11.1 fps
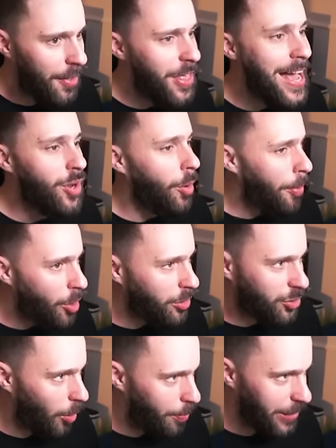They're not poker
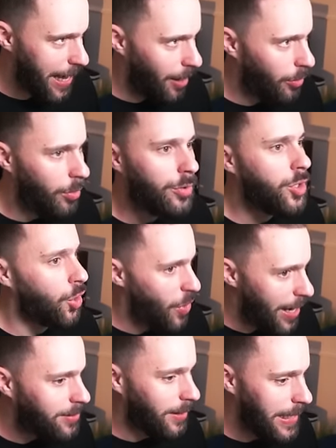stopping now
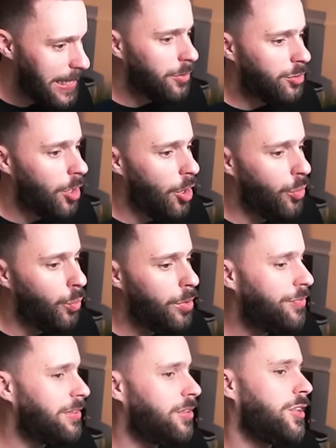correctly. So
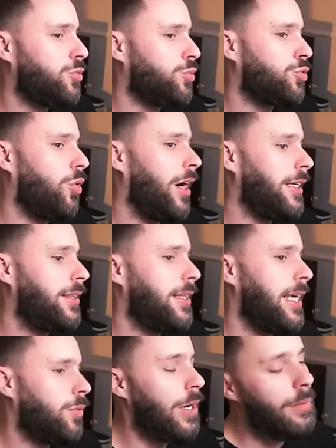with this additional draw, I
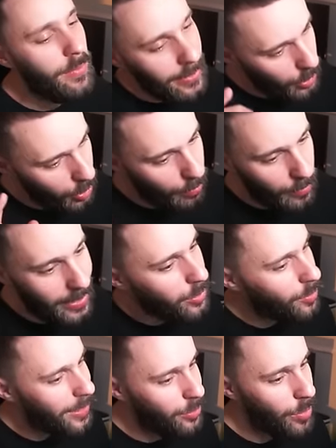think, well, let's not, let's
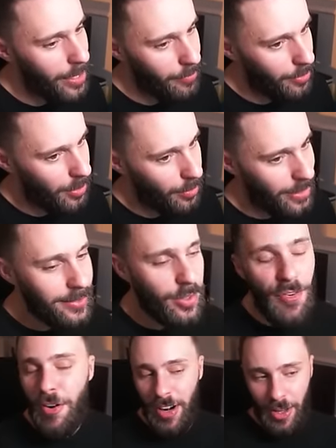not get too ahead of ourselves. Let's
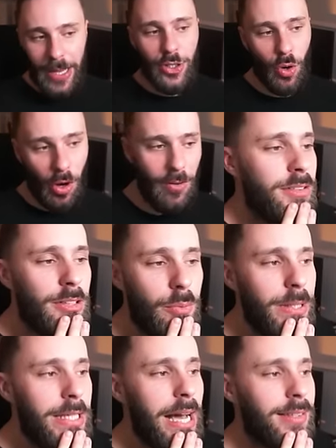go for a runaway draw. See what
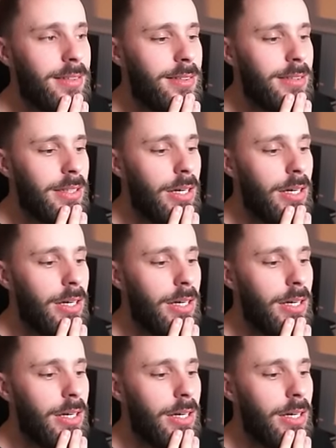we get.